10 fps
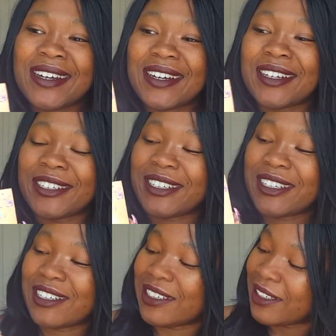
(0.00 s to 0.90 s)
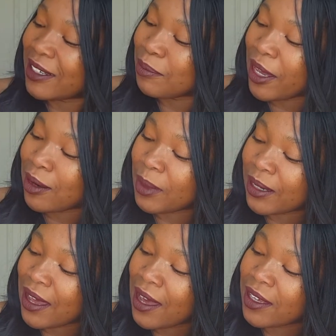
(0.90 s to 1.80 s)
It may or may
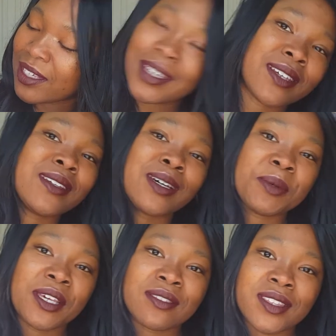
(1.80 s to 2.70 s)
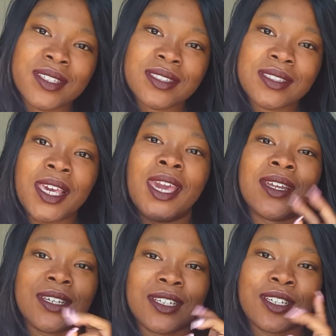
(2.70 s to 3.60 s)
not end up in this
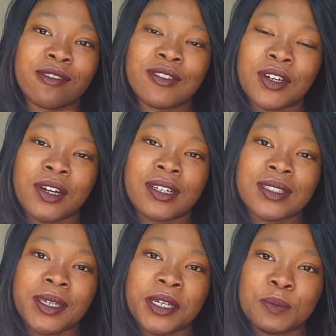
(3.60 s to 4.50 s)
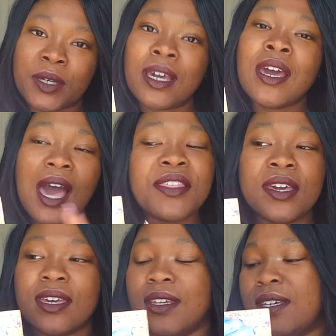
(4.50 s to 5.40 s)
canon of the Heart series, but I
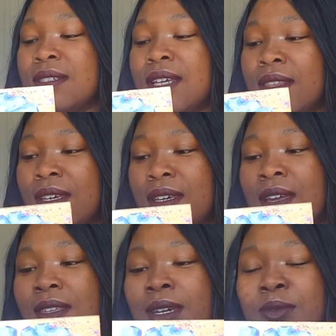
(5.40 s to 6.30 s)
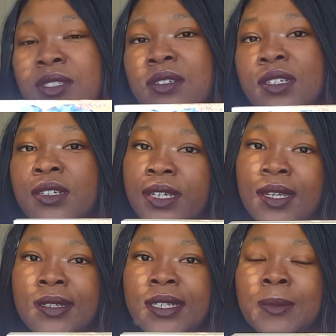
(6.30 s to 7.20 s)
think it is. I think I'm just gonna go
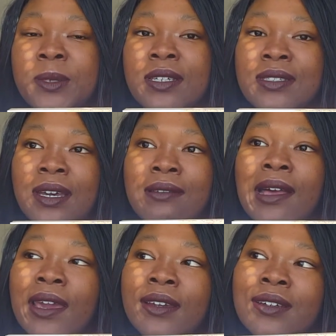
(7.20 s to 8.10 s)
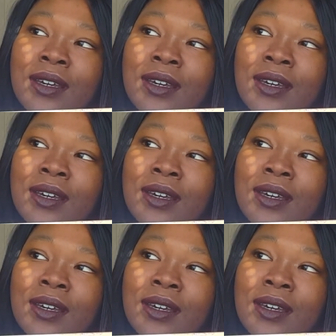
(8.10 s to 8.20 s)
ahead and keep it because I like